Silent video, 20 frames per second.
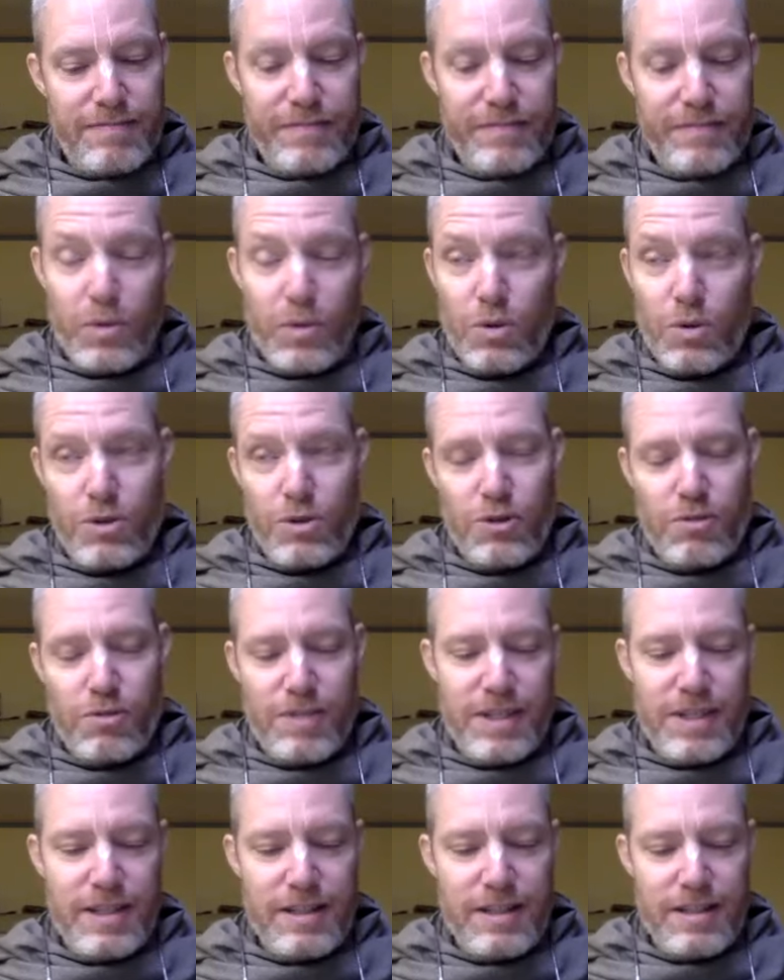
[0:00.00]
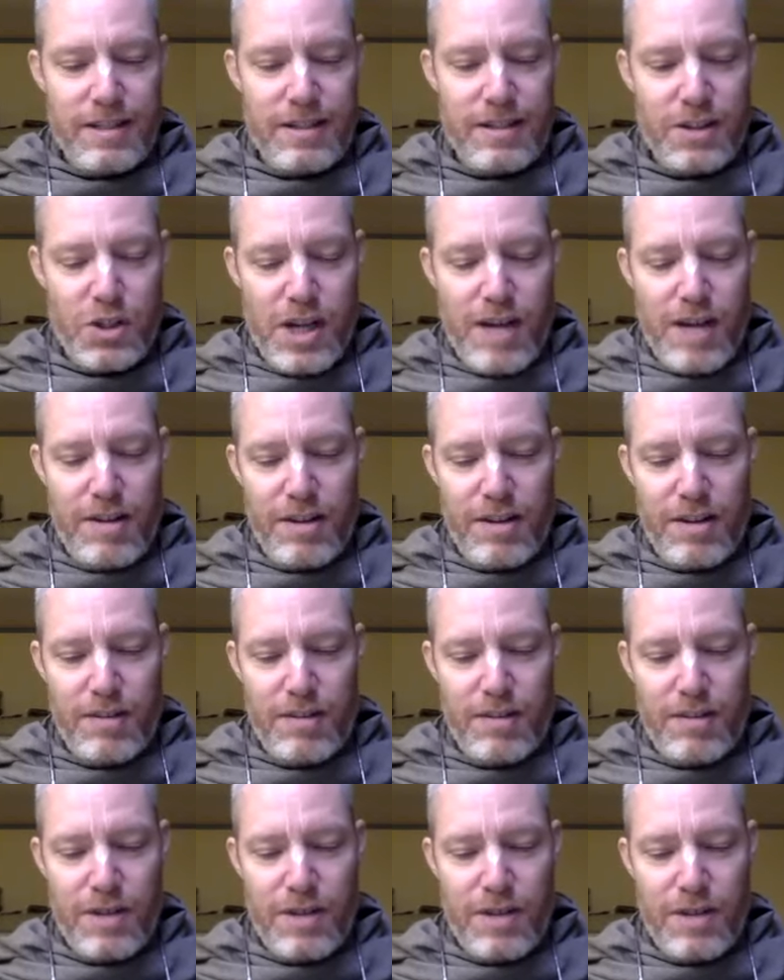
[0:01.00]
or her mind on the chariot of
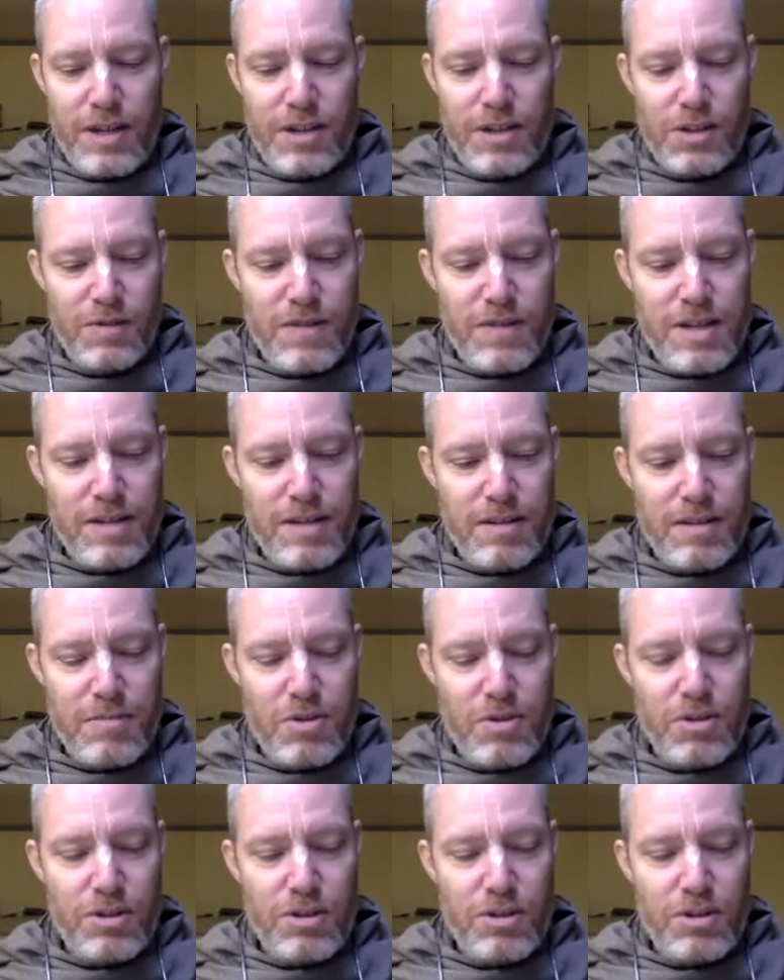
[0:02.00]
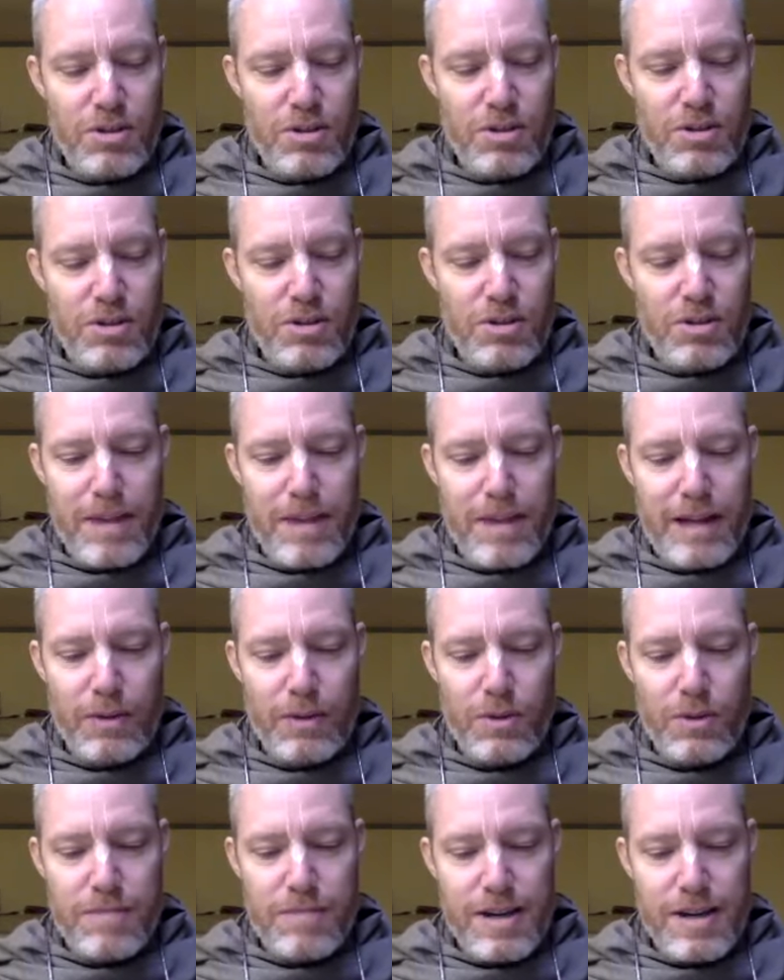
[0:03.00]
Radha's feet emerges victorious in the
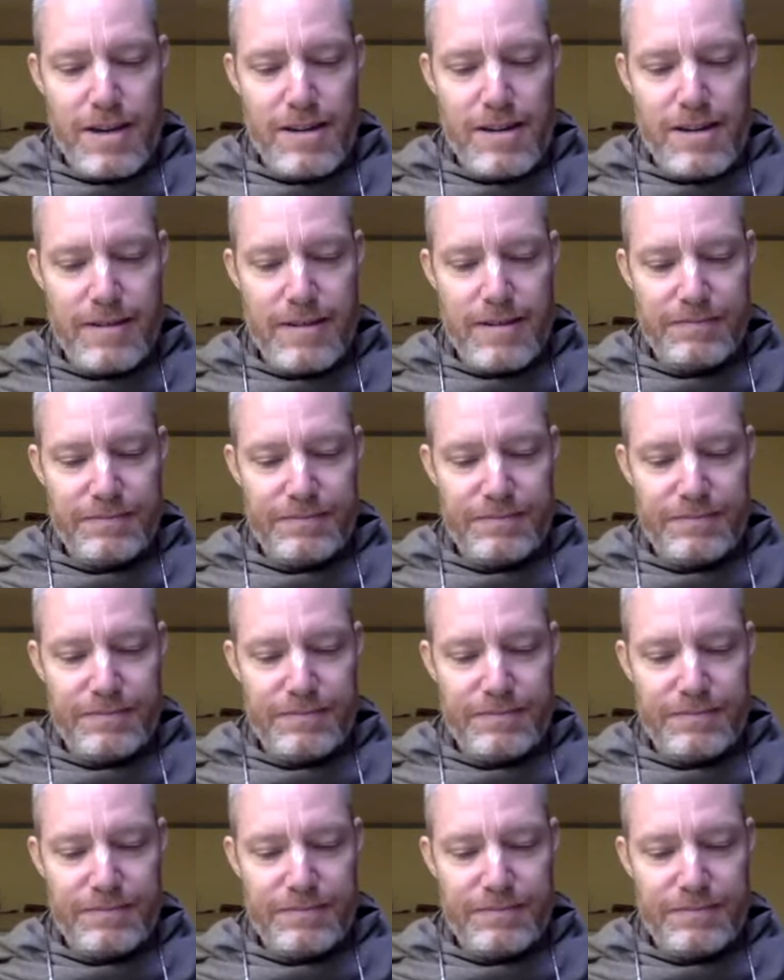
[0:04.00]
battle with Maya.